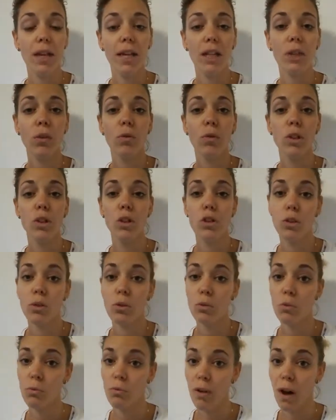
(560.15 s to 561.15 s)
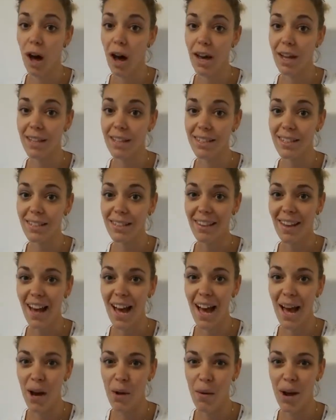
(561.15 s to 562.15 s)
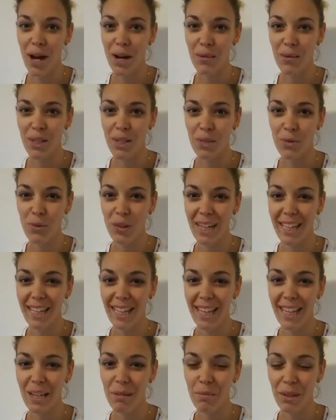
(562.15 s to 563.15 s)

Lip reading: it was too fast how I was reading,